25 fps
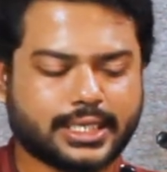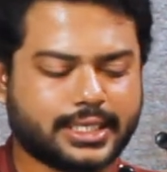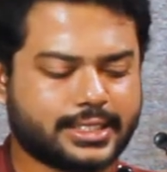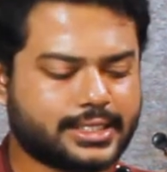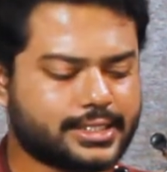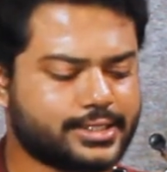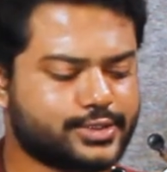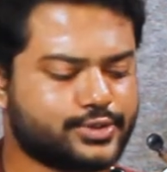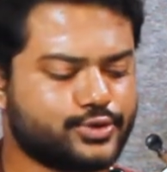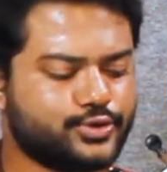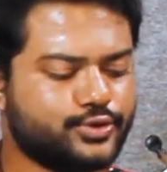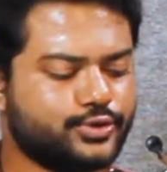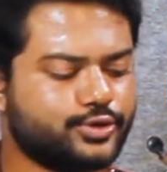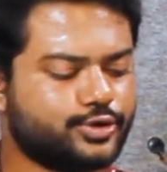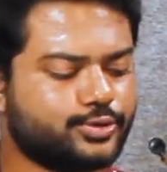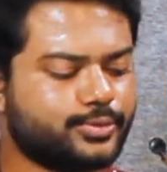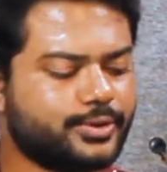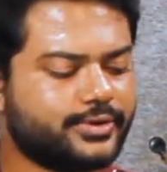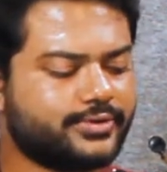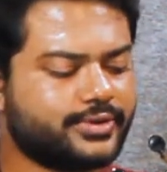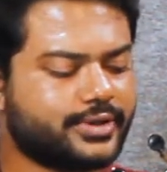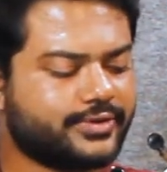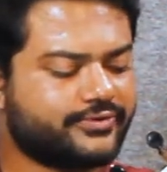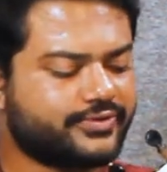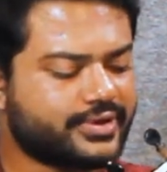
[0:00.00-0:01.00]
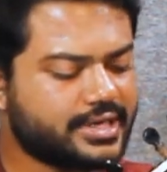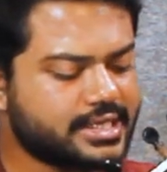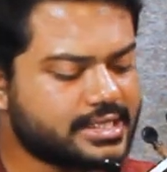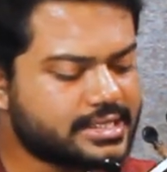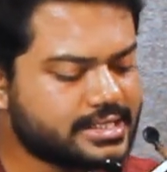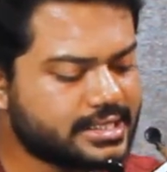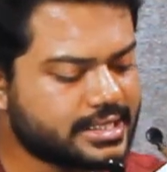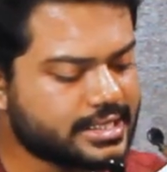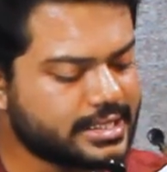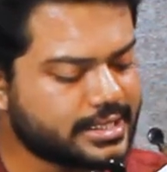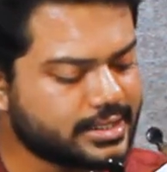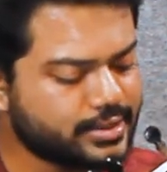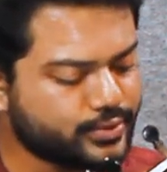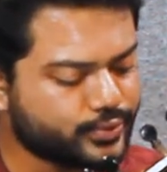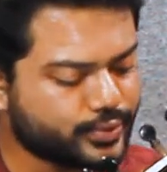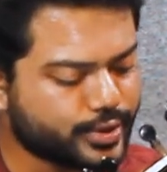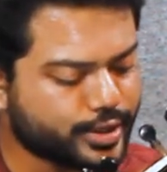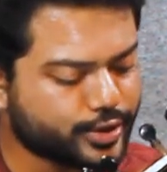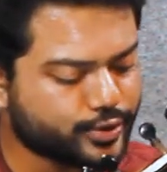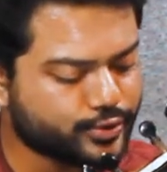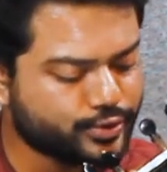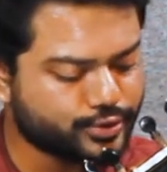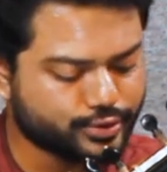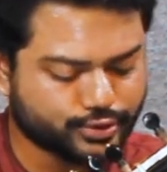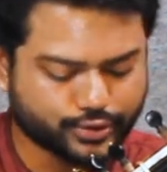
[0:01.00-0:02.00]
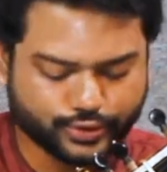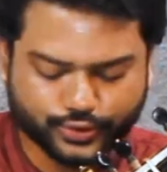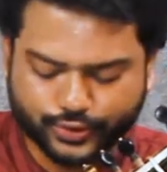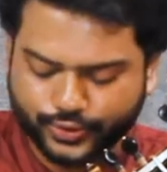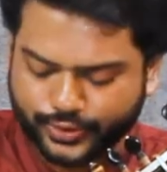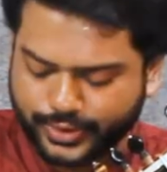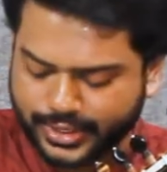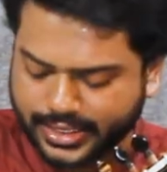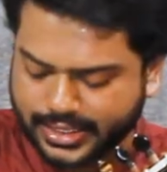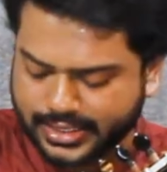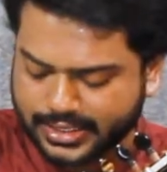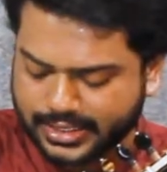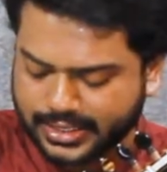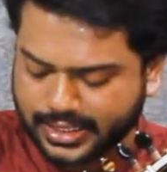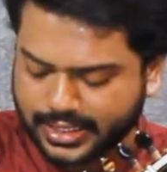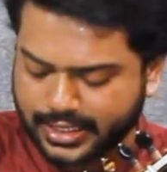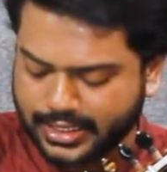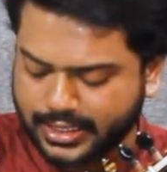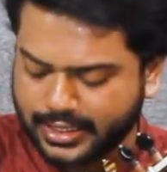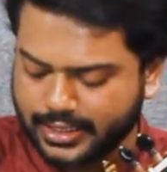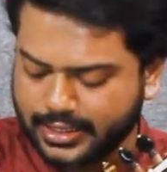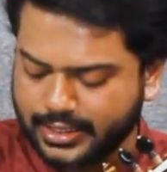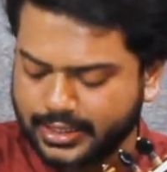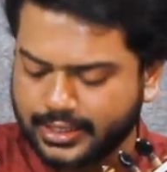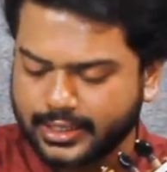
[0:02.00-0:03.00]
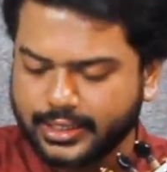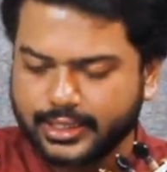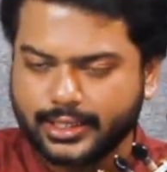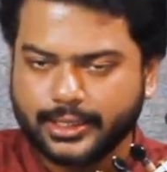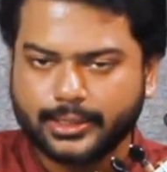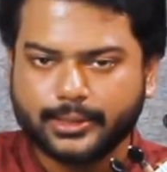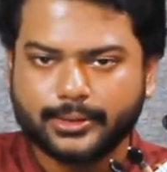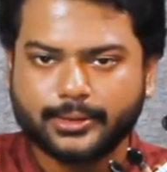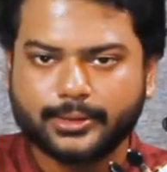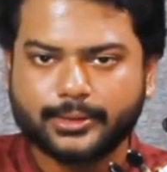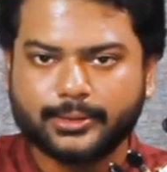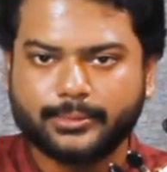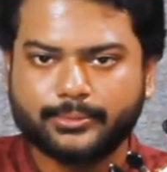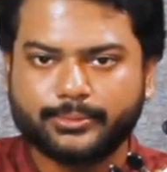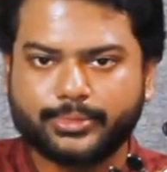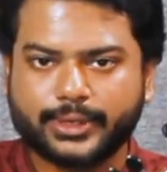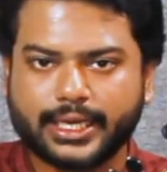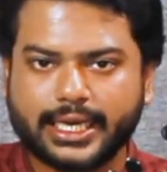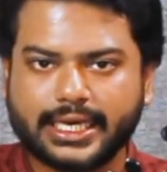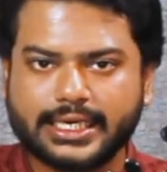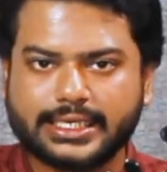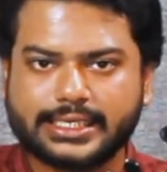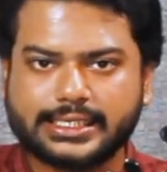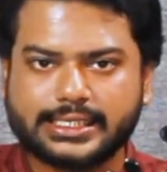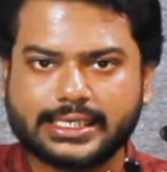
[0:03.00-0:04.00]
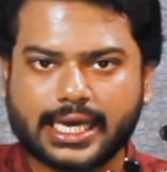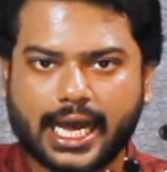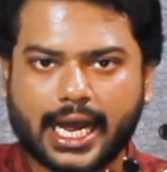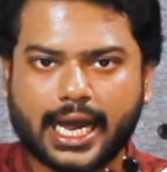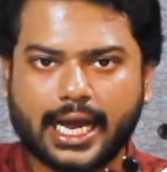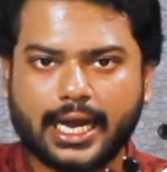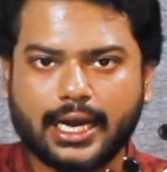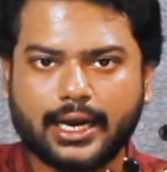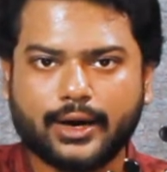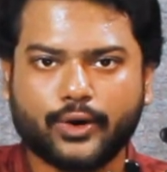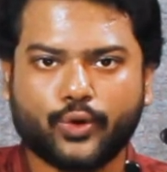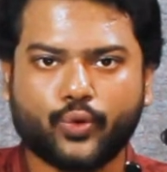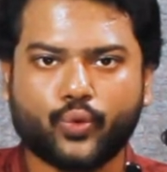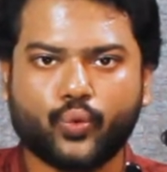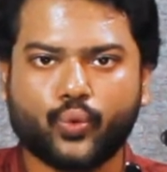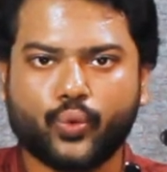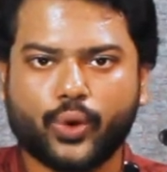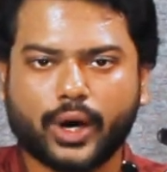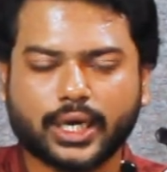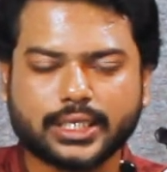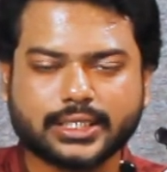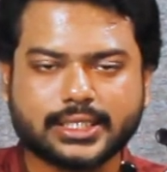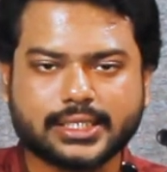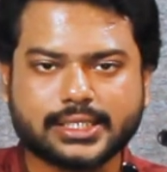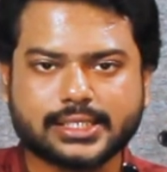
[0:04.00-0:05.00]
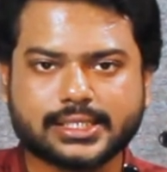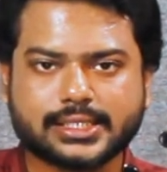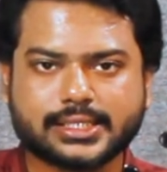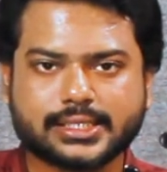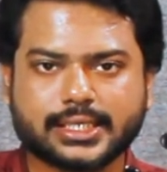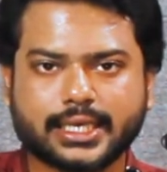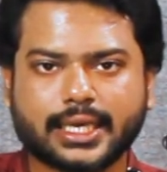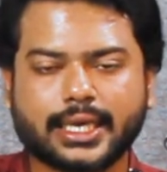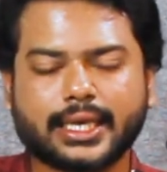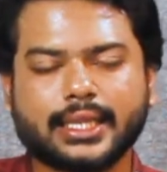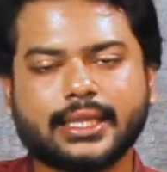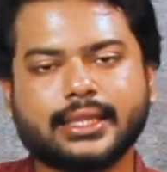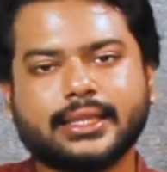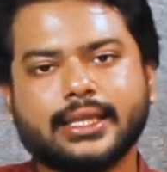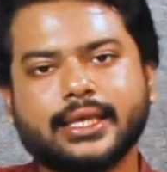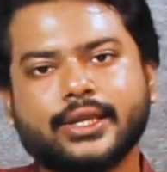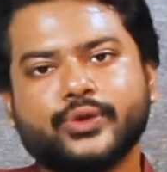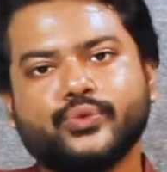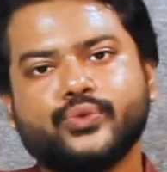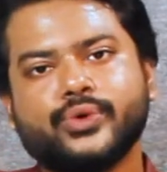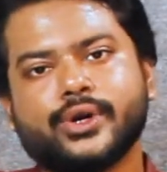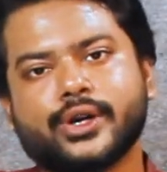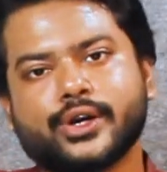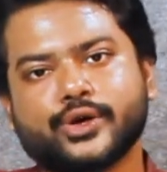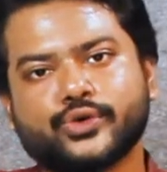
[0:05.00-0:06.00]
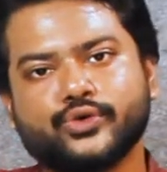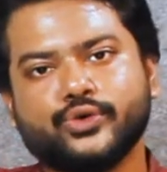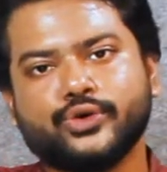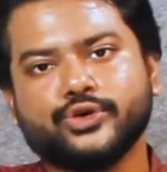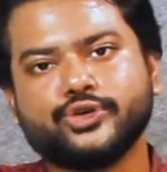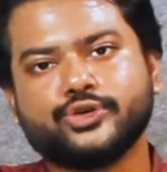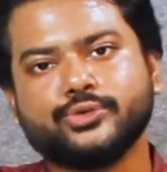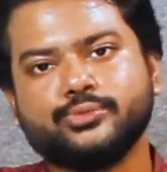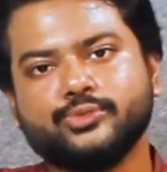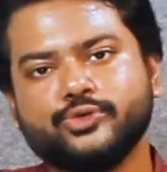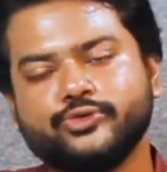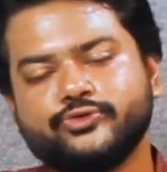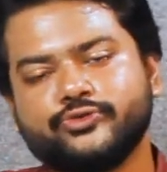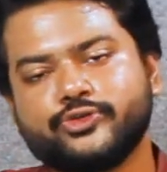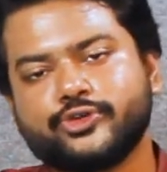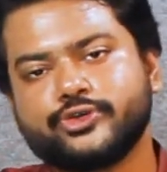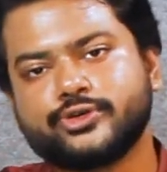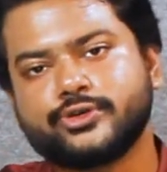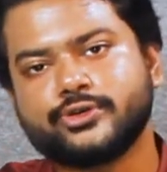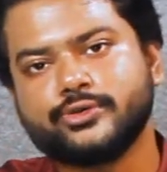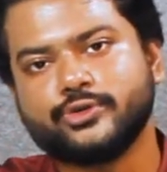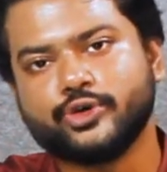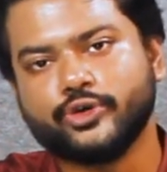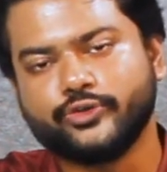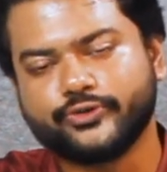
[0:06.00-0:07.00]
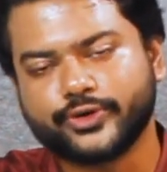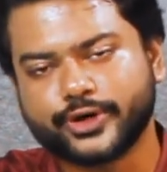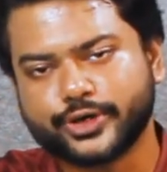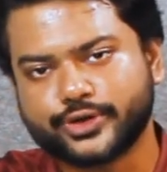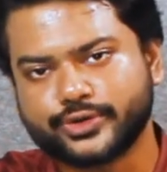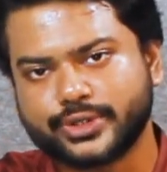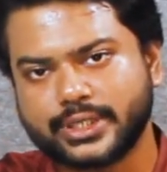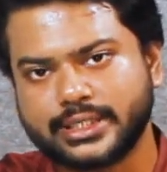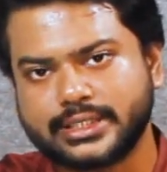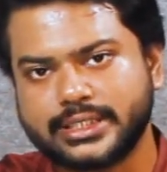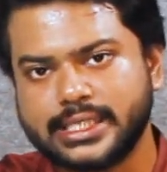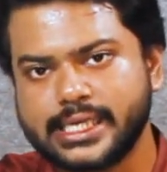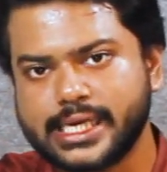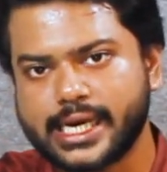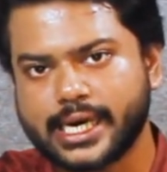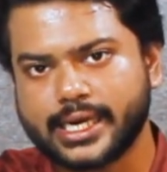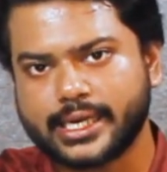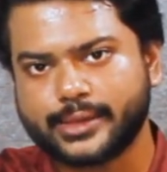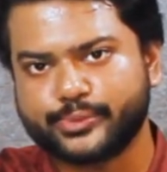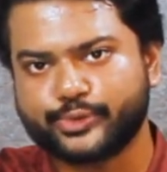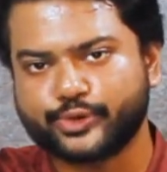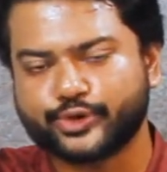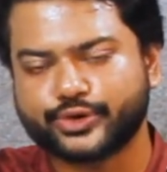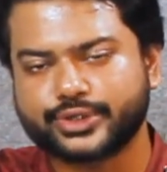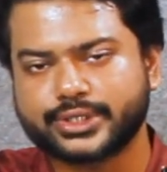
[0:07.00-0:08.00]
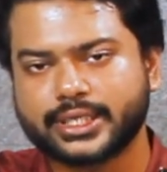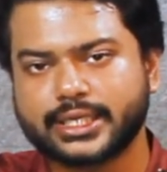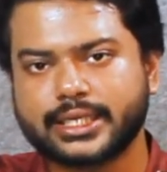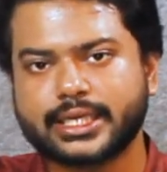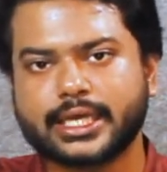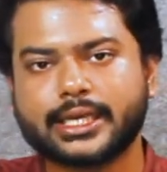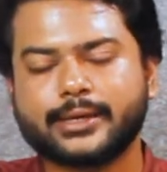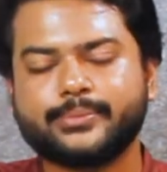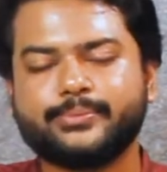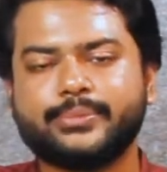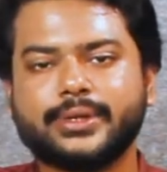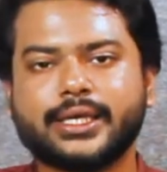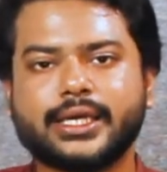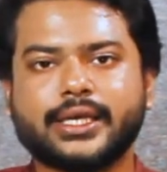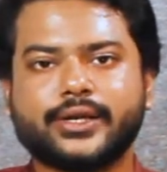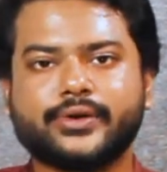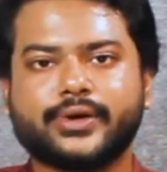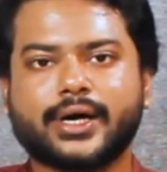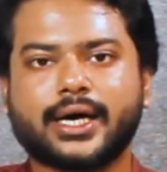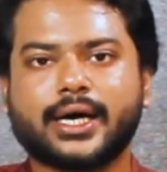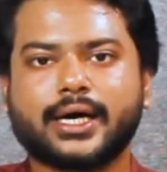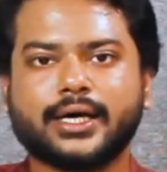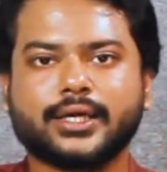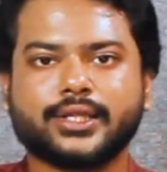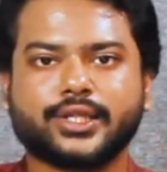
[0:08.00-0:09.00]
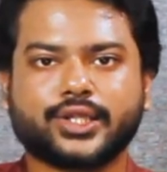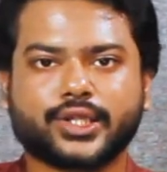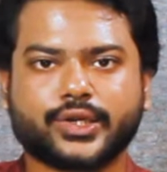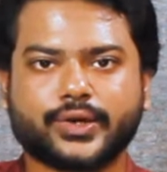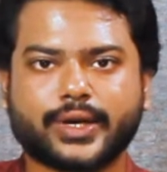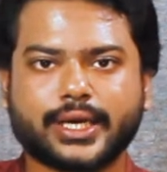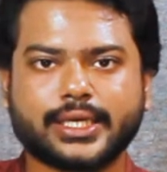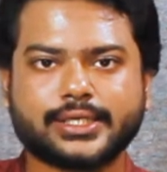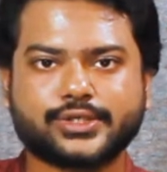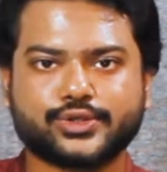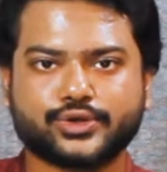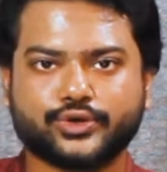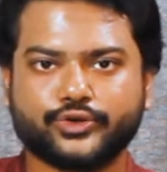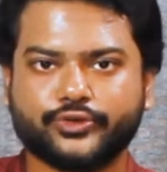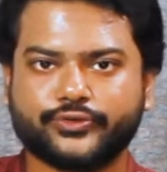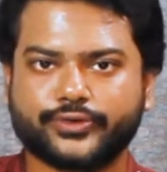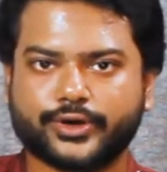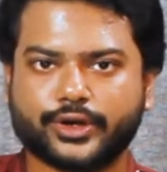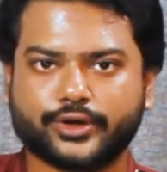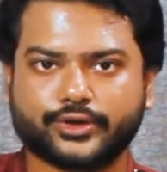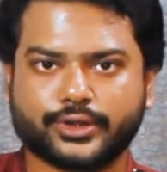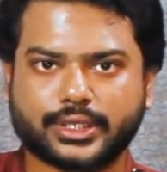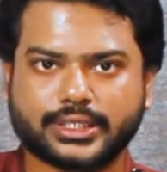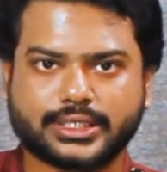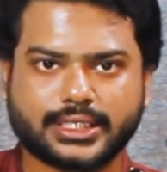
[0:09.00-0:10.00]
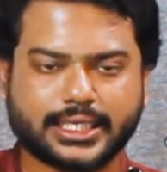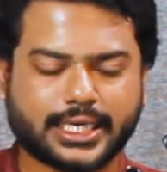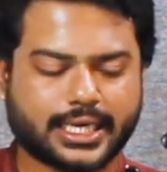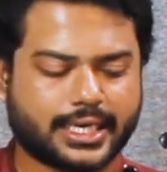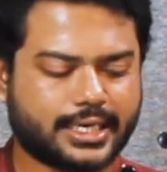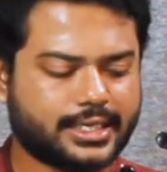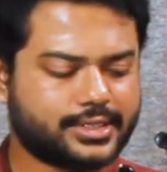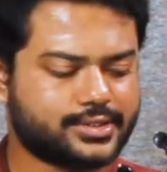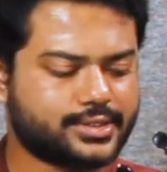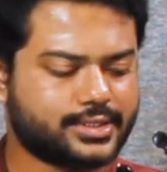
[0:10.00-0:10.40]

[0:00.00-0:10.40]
It is going to be, the first thing we are going to do is play da once, and then we are going to move over to the chikari portion and play ra thrice over on the chikari.